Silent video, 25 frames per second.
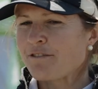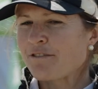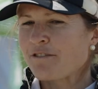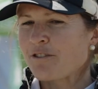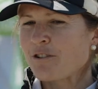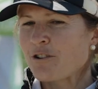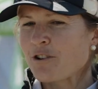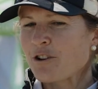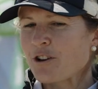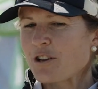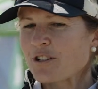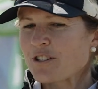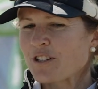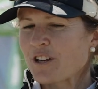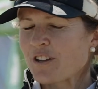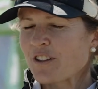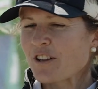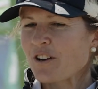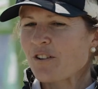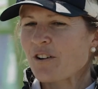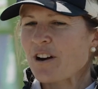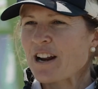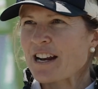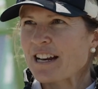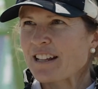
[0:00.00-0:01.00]
food, so
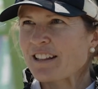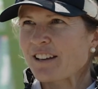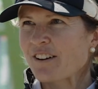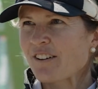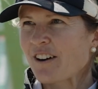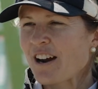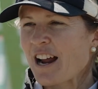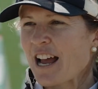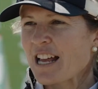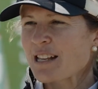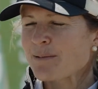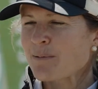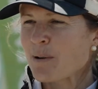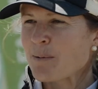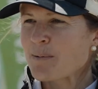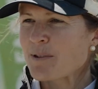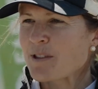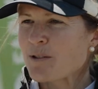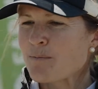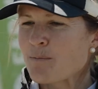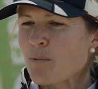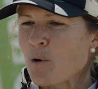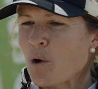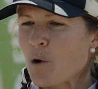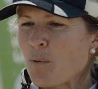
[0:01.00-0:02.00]
the greener the grass, probably
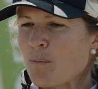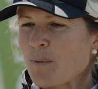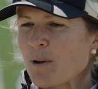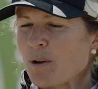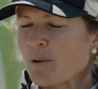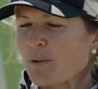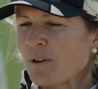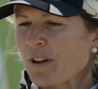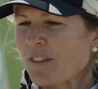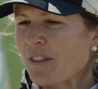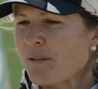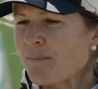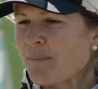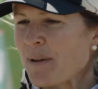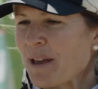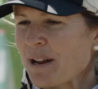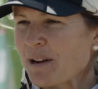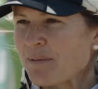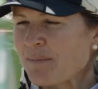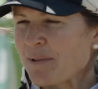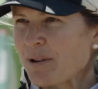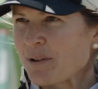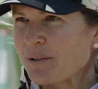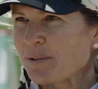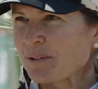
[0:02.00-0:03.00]
the more milk and the
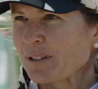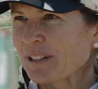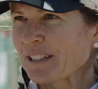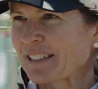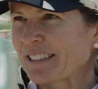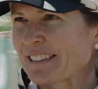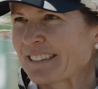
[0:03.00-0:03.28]
better milk.